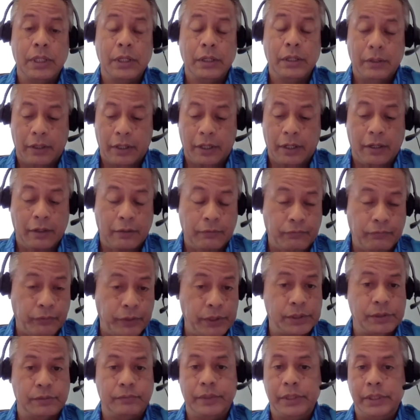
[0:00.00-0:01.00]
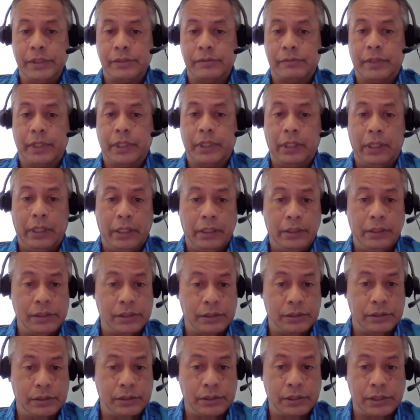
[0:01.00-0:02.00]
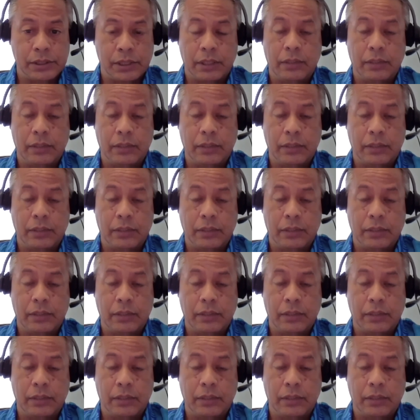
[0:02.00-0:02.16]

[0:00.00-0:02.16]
uh, fisheries regulations, and